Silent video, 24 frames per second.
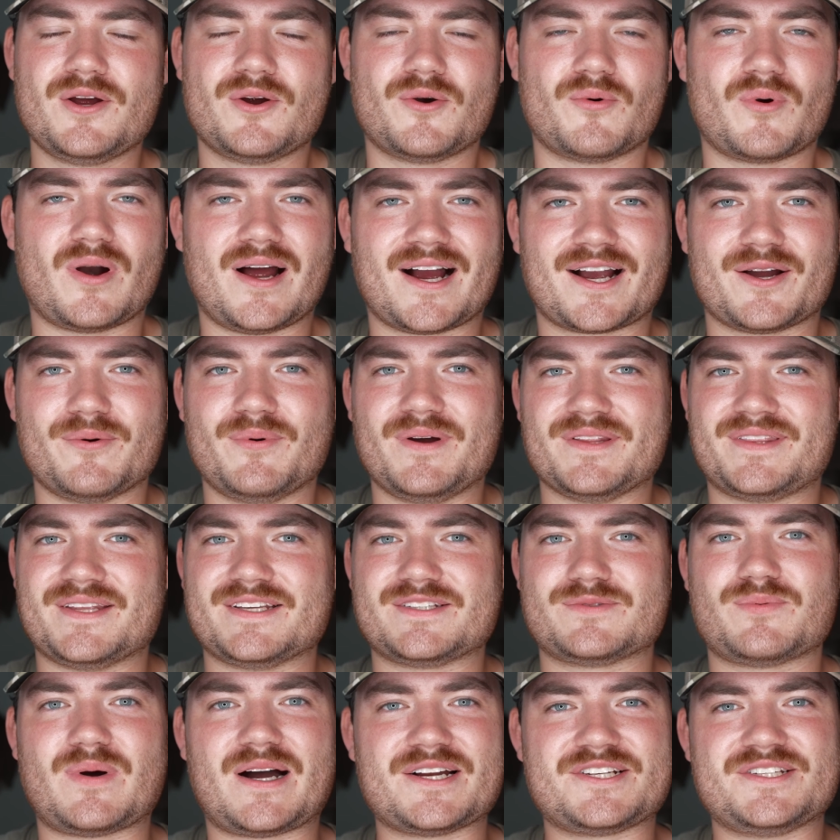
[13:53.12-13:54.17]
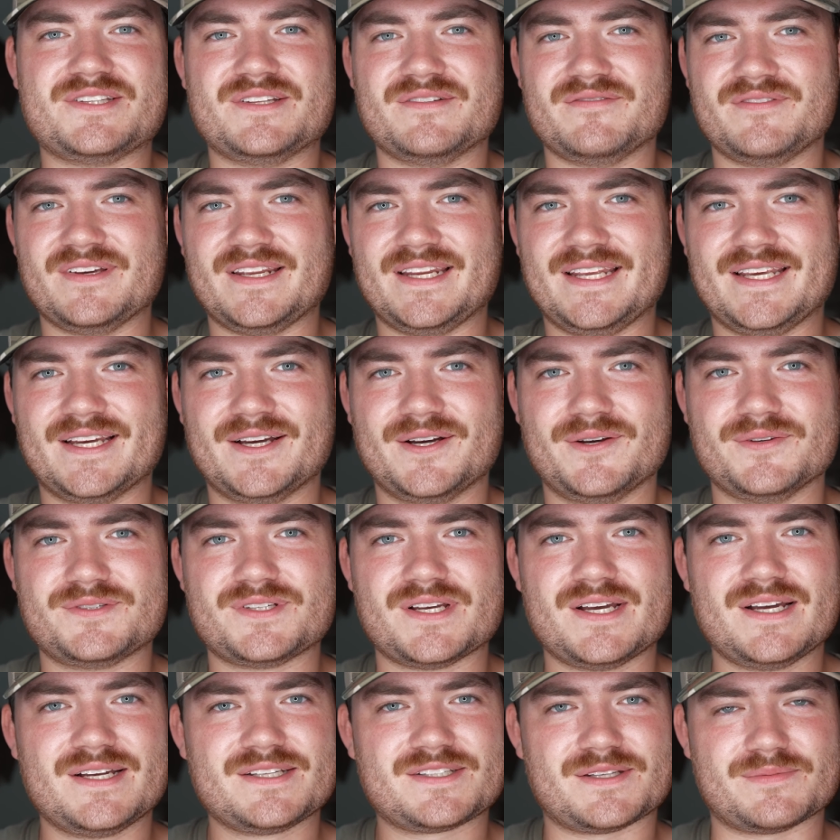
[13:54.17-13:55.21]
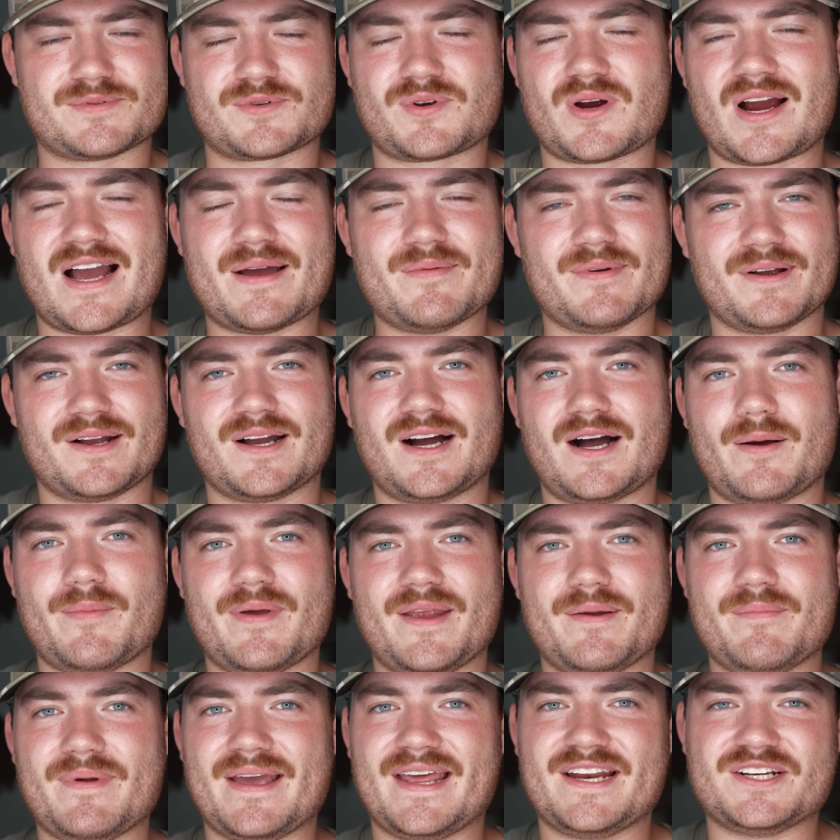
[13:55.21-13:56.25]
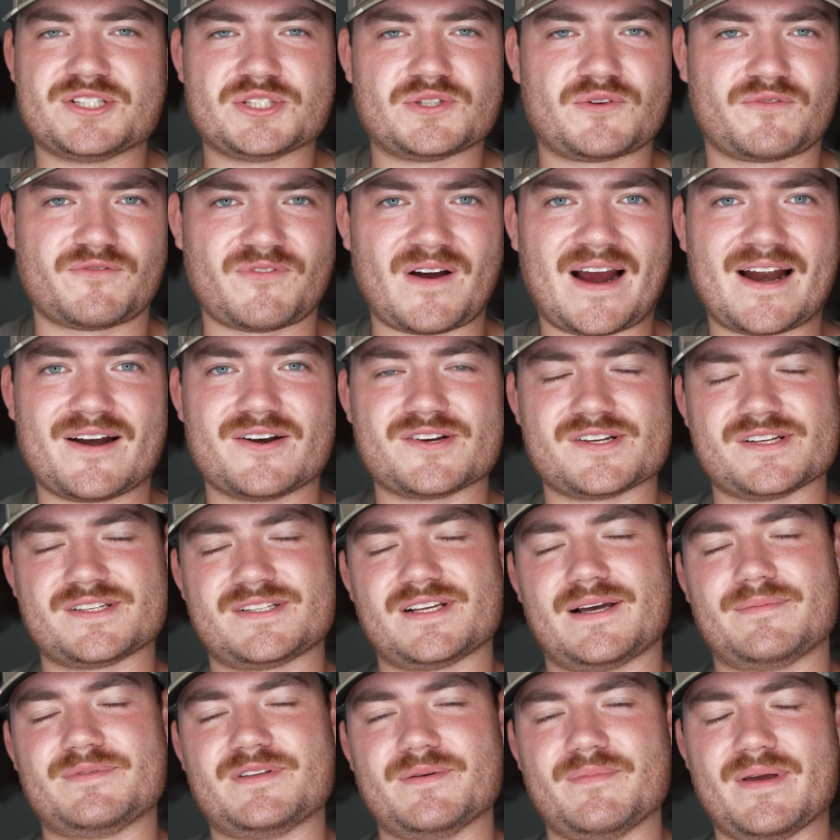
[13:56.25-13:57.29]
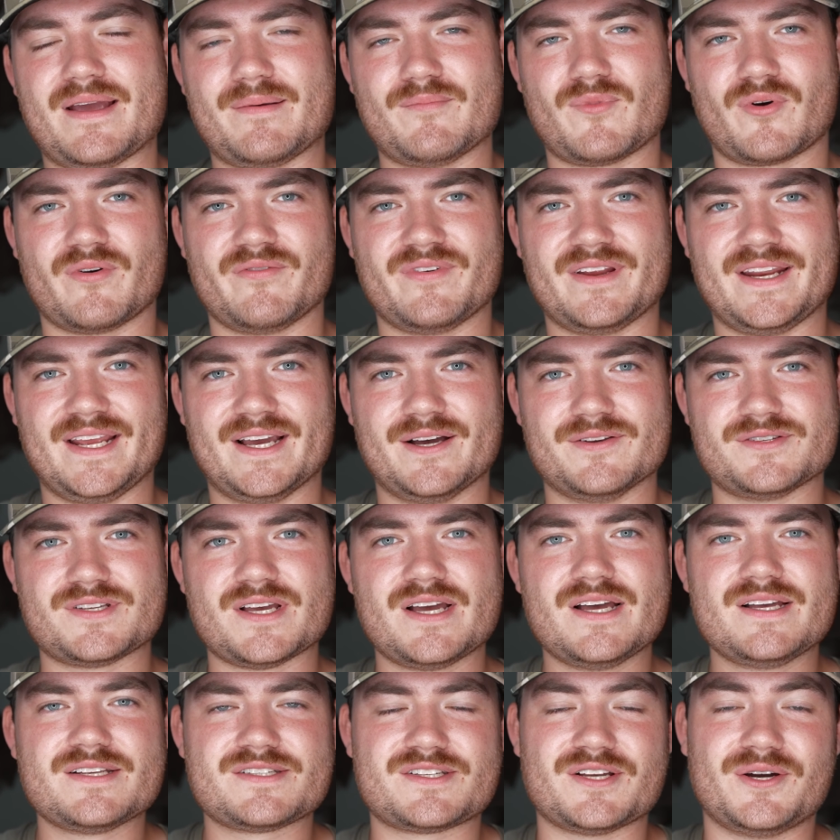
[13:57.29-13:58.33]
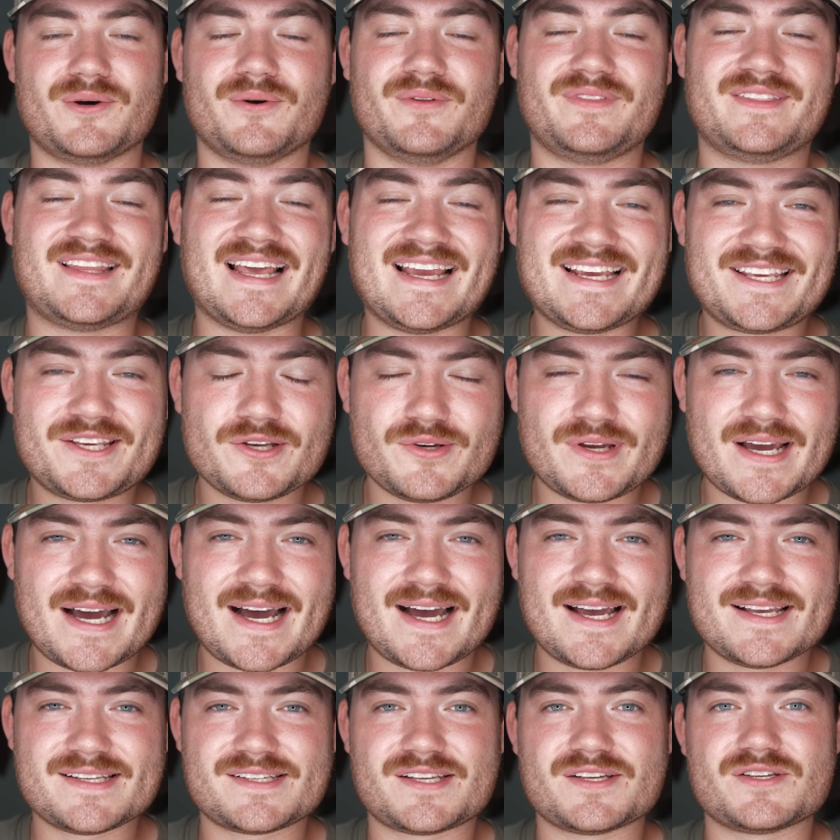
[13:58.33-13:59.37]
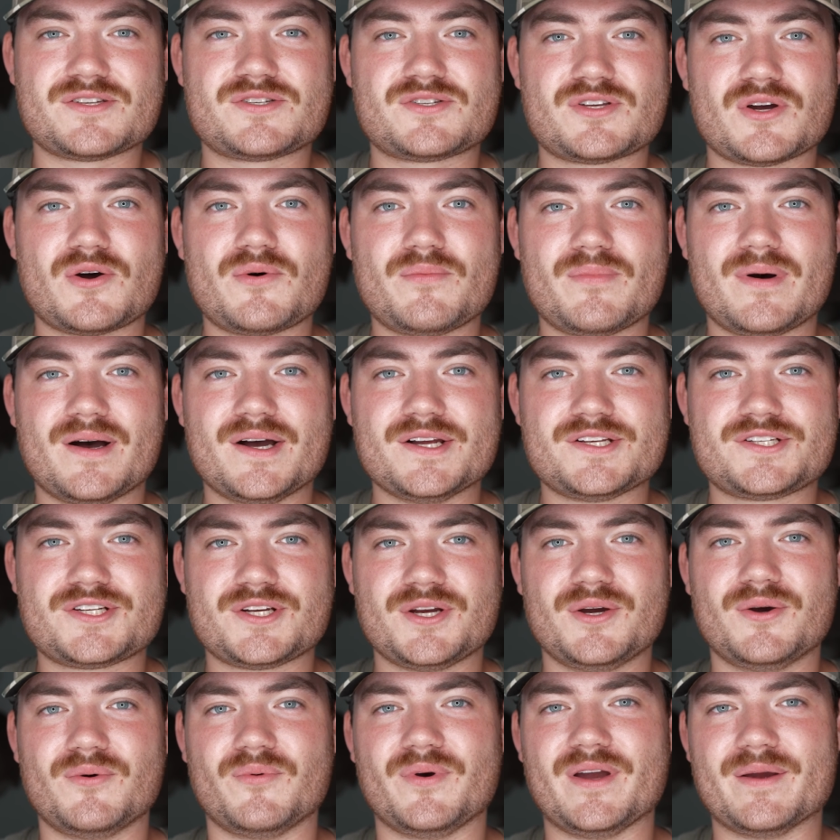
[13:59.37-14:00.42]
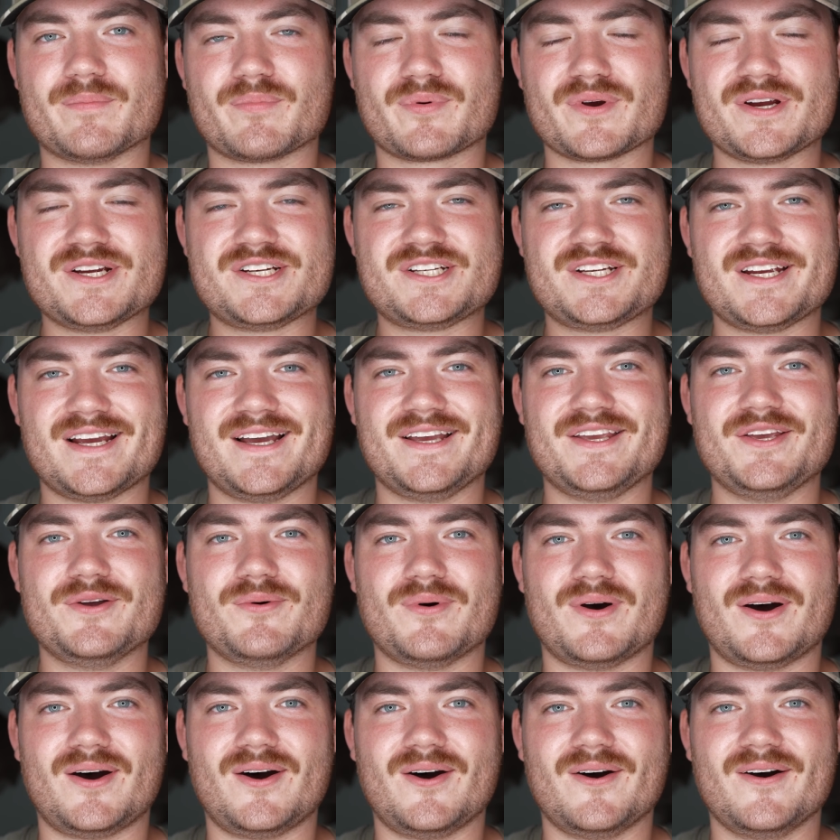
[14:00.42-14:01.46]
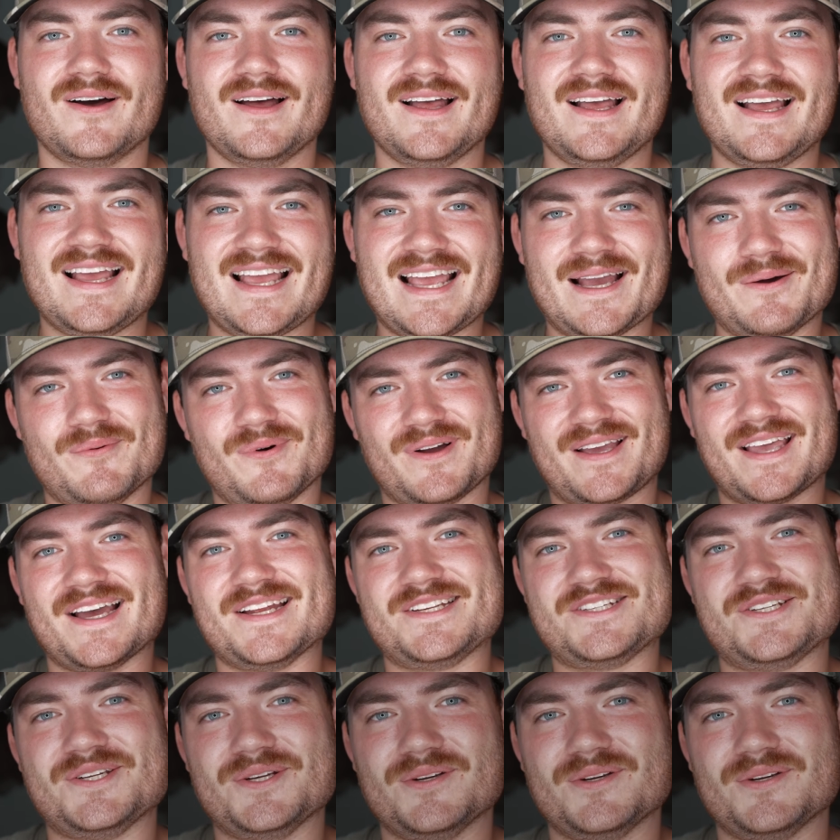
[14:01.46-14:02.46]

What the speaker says: rocking with us, watching the videos, subscribe and comment. Man, it just fires us up to make more videos. So thank you guys so much. We appreciate you all, and we'll catch